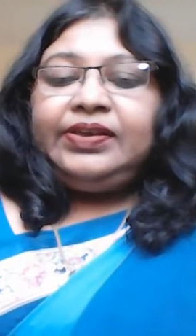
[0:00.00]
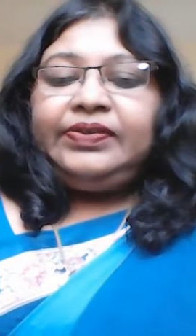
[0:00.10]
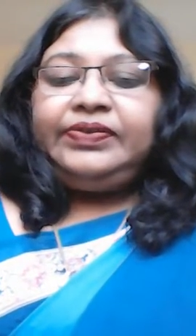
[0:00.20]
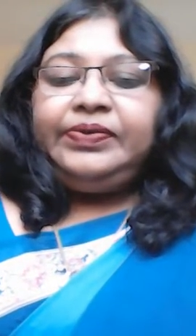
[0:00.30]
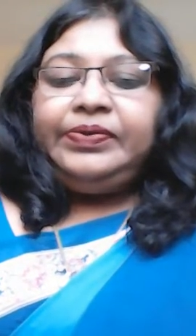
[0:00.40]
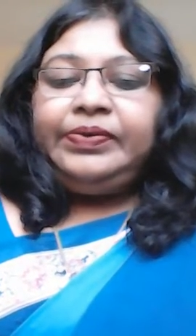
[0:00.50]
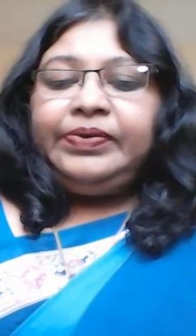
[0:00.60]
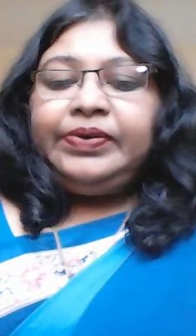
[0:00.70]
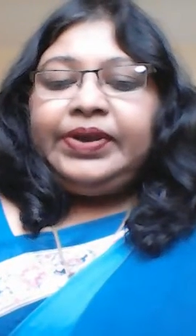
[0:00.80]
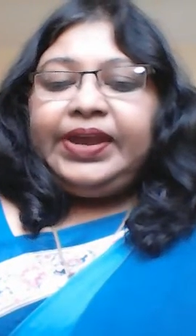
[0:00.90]

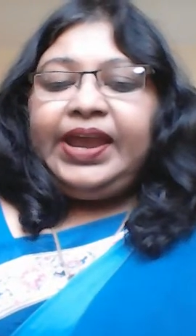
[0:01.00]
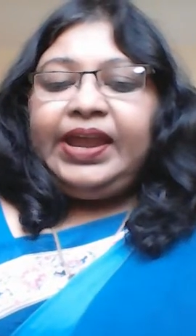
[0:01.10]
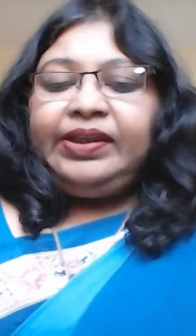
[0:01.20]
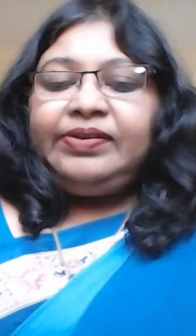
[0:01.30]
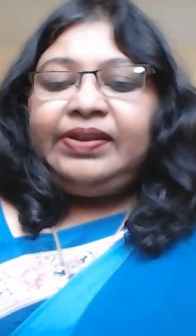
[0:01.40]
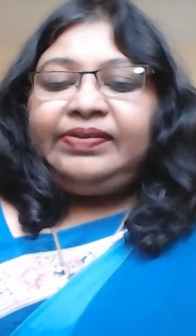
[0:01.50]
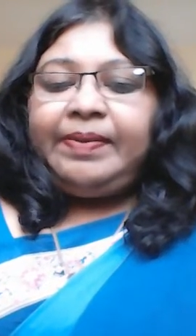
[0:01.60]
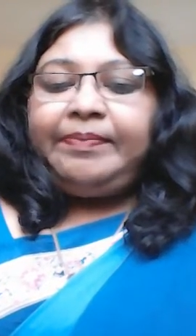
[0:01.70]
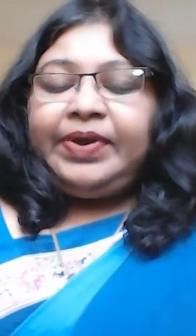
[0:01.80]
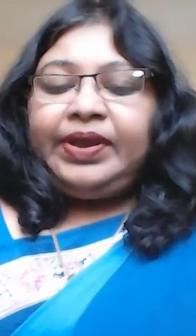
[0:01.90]
So, 8
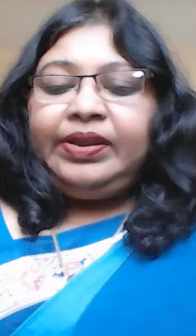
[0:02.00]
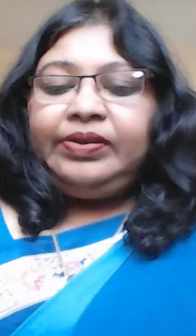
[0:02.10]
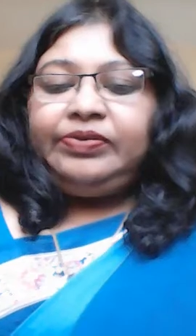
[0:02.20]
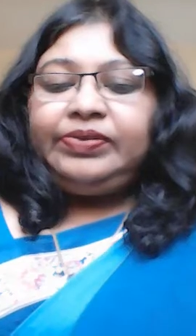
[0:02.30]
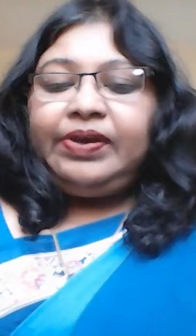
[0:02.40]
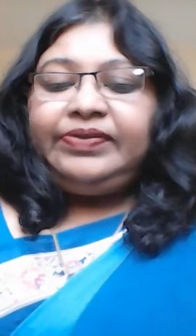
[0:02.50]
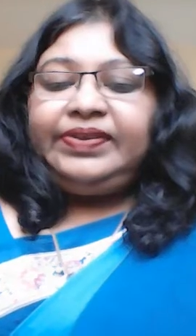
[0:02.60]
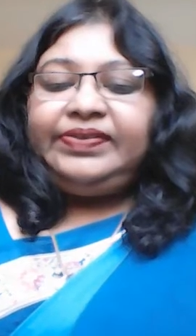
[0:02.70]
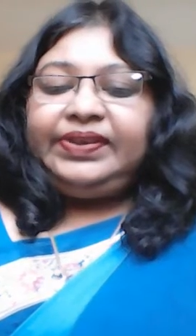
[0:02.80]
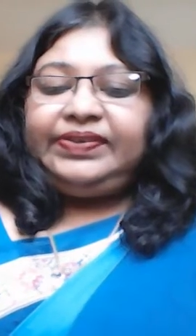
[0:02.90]
December
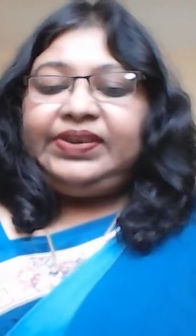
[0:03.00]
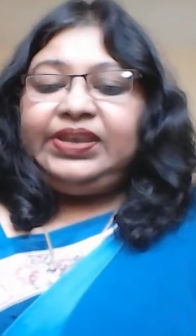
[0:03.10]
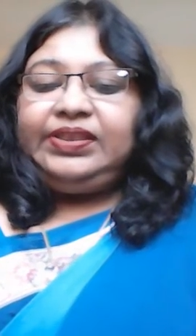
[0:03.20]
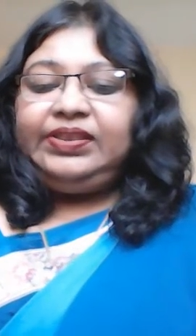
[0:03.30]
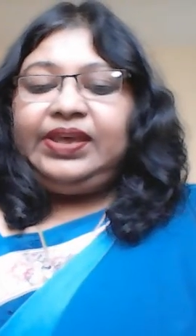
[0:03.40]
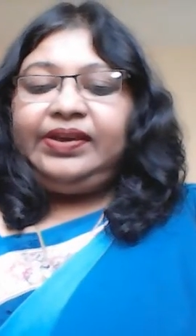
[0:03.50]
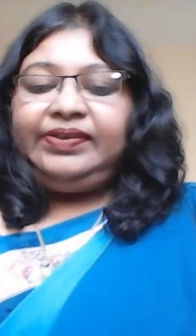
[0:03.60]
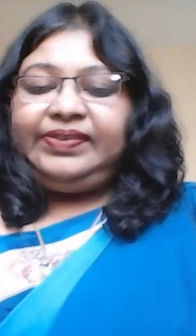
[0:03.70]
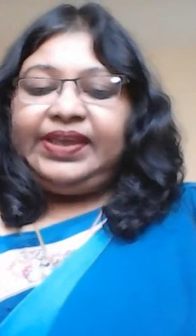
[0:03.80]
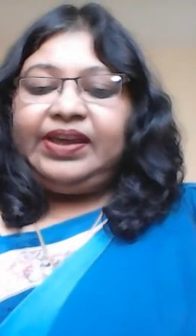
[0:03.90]
2016, dear
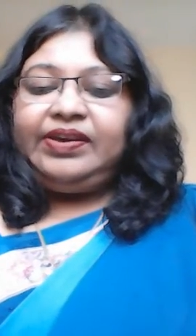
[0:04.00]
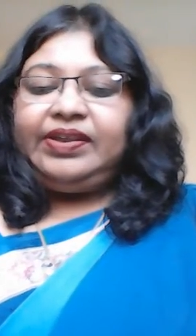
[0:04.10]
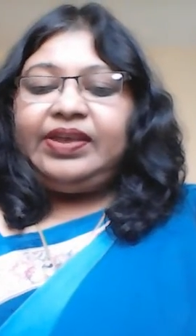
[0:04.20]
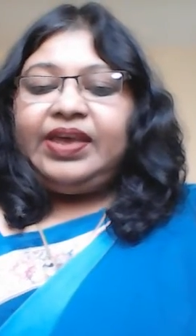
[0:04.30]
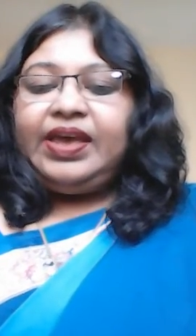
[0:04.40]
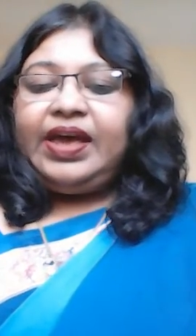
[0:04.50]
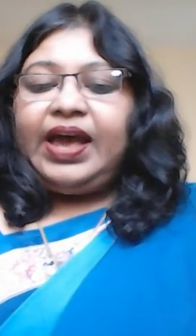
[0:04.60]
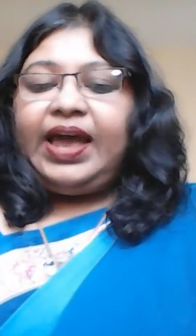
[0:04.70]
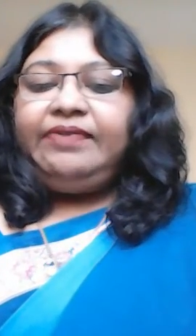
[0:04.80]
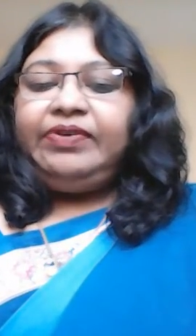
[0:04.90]
Sehar,
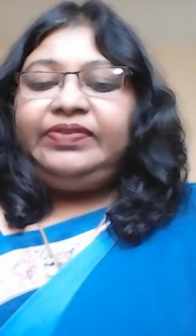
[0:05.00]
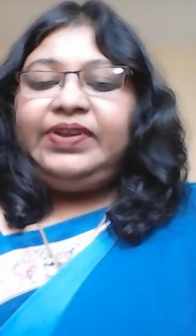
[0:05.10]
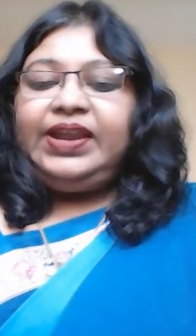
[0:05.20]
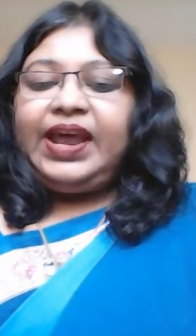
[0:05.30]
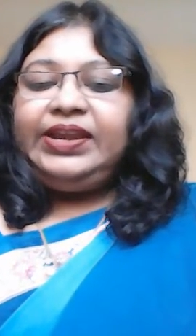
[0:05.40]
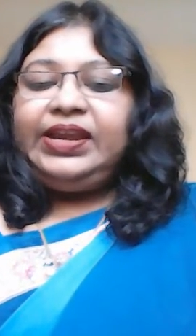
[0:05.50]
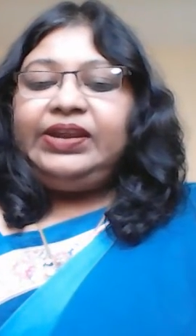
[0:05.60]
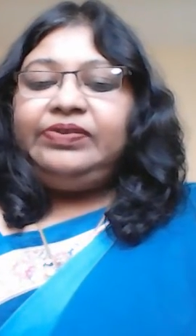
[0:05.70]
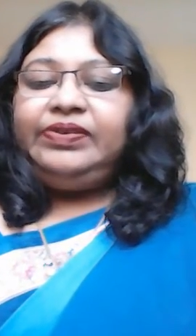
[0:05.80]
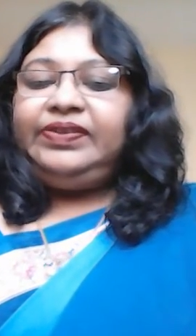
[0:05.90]
I was
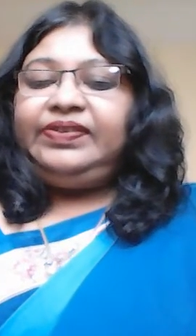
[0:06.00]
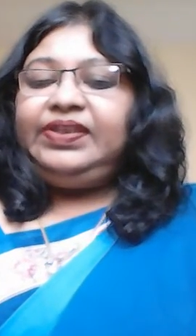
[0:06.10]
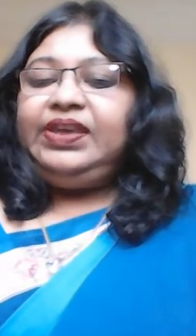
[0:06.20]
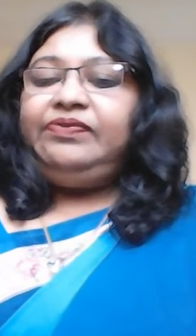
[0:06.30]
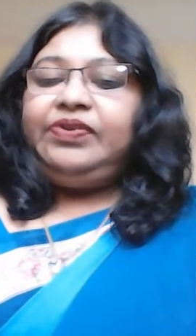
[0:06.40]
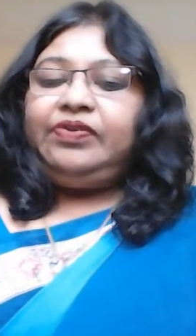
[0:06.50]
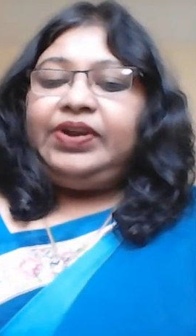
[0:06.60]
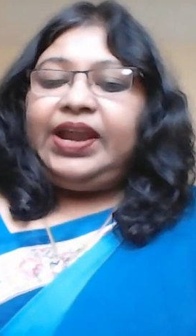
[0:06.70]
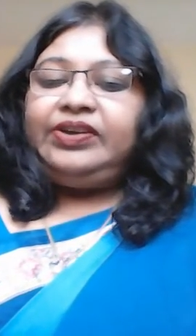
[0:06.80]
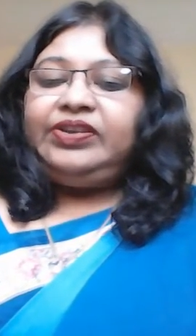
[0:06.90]
delighted to receive your
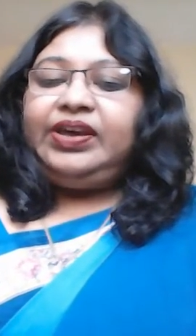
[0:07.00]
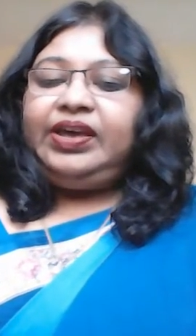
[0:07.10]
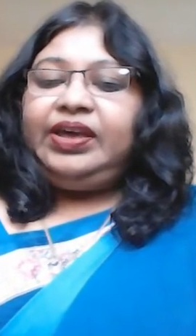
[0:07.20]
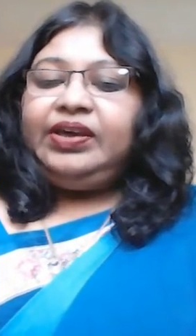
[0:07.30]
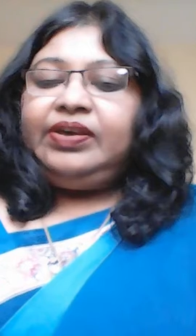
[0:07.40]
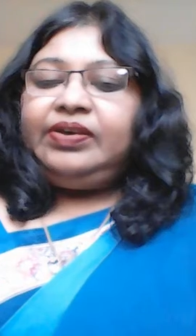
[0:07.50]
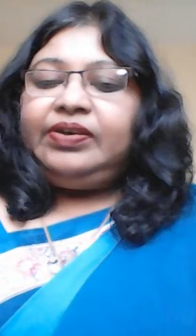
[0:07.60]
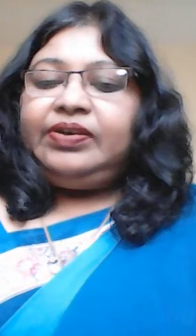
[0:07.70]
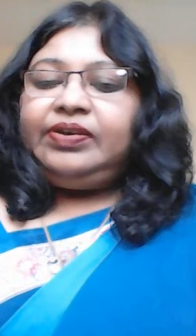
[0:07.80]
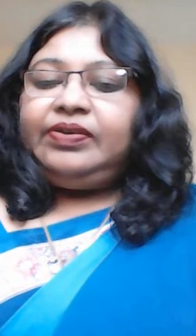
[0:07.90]
letter
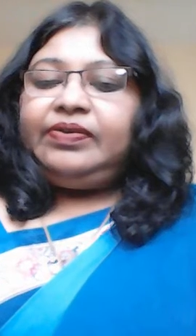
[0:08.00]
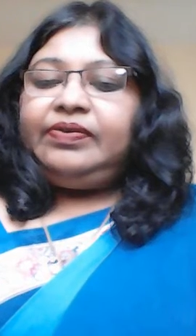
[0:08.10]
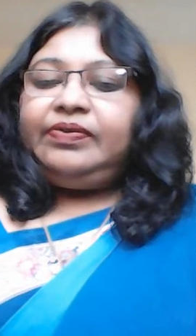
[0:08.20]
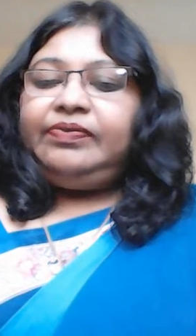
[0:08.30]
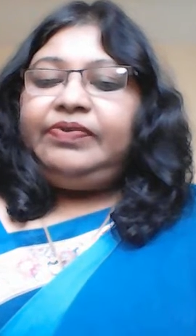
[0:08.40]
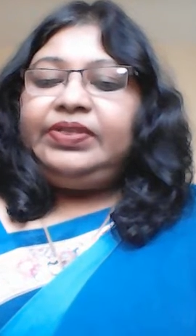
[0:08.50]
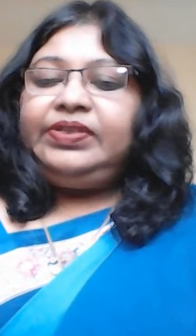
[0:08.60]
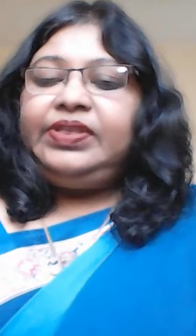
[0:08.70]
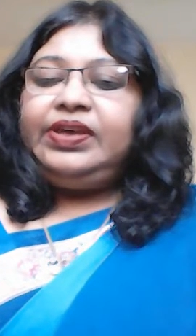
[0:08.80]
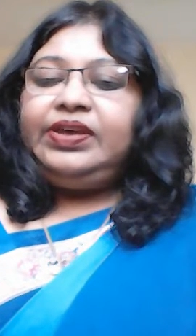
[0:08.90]
with
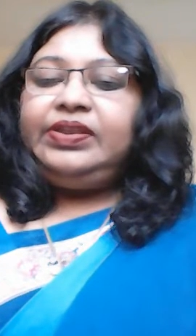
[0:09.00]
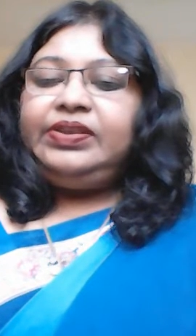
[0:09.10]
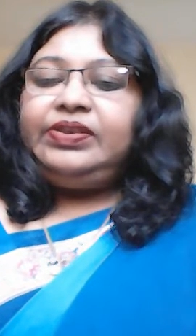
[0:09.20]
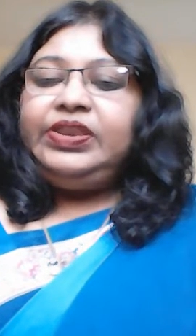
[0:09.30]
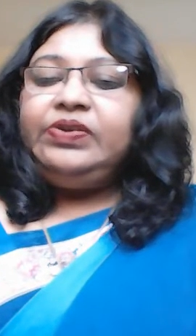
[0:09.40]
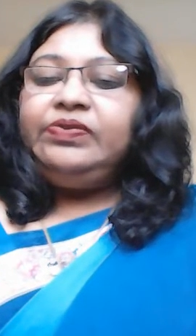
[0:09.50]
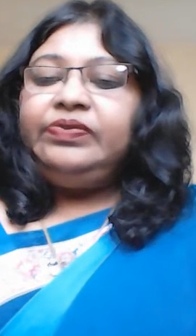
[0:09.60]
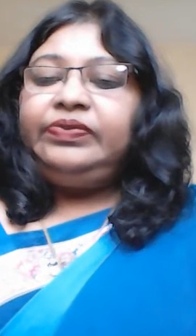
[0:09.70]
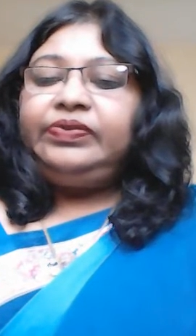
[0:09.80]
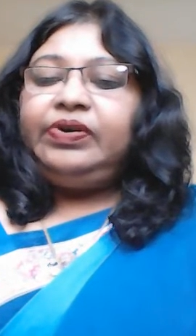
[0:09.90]
the
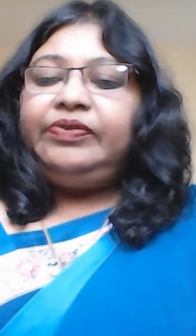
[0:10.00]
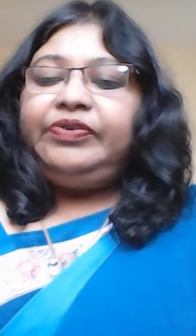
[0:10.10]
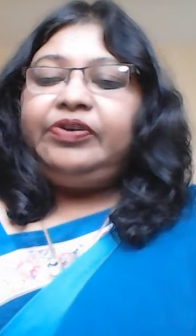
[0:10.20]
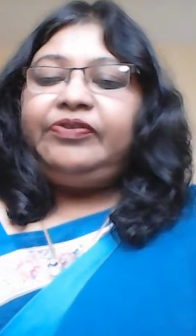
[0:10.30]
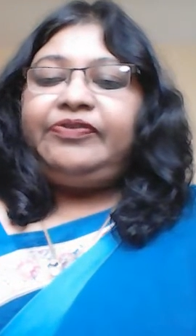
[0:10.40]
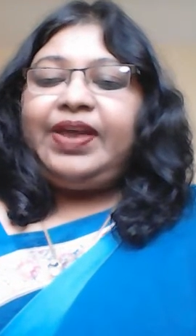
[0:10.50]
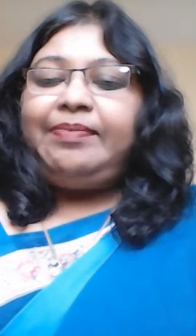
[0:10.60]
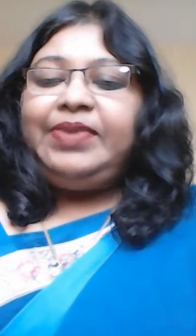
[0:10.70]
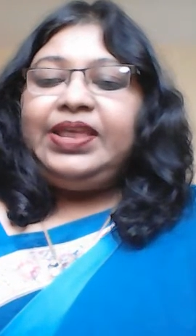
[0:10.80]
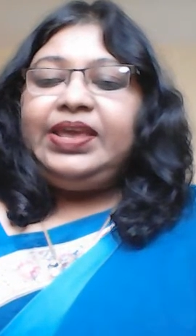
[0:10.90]
news of your
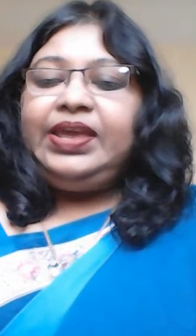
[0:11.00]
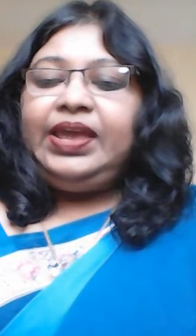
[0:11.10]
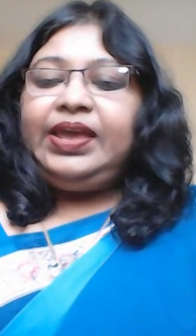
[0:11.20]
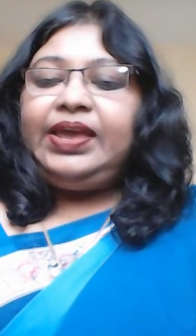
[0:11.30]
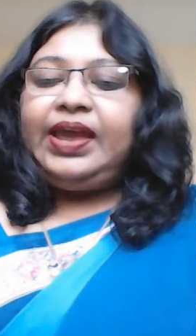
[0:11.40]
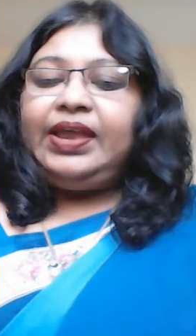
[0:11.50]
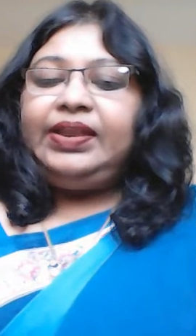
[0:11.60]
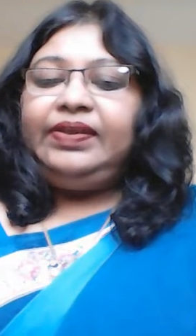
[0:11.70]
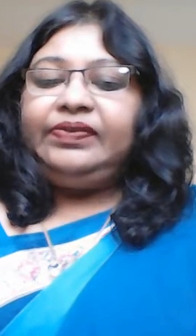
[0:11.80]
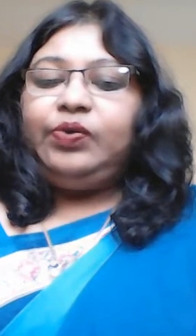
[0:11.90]
family and
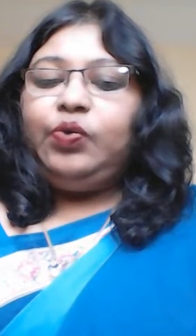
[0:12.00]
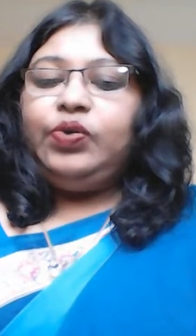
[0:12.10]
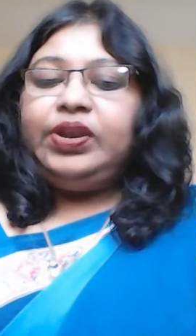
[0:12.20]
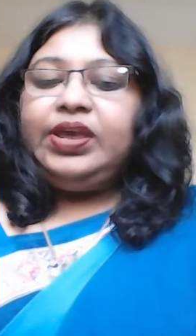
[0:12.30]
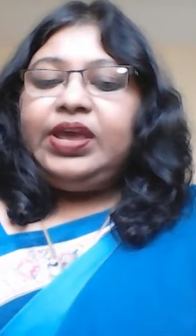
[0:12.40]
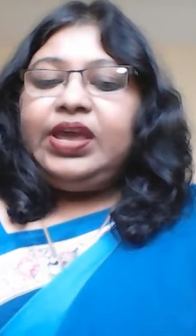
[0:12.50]
school.